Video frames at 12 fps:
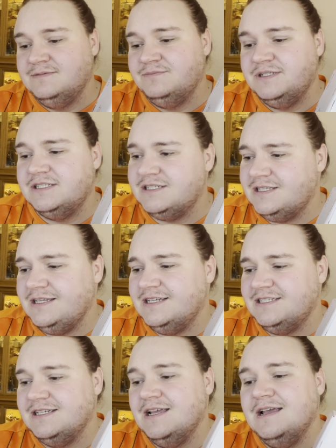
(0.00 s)
because I think
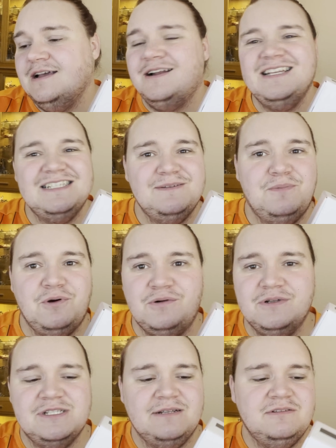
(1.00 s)
it's
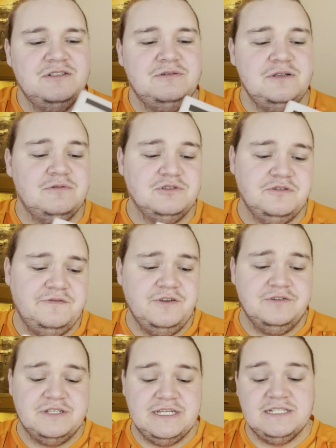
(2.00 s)
important. Sometimes when you watch
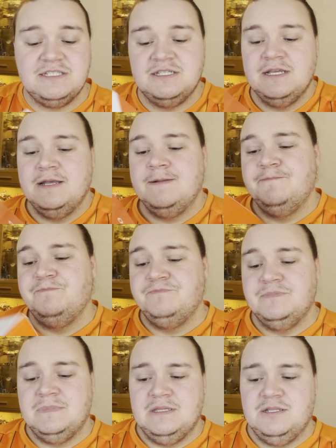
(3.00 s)
reviews, it's
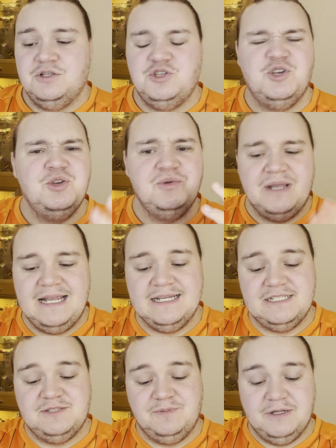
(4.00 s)
too
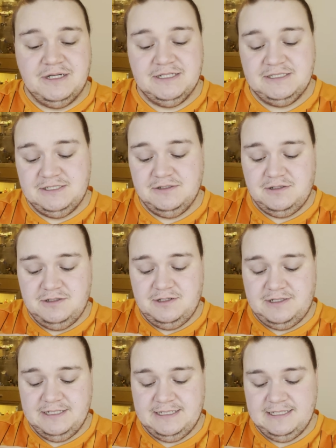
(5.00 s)
expert. It's not
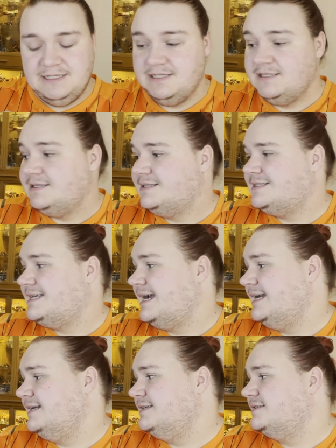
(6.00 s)
like
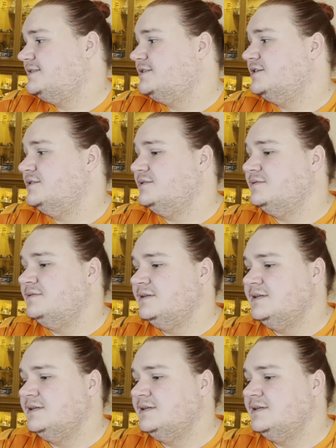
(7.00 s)
tailored to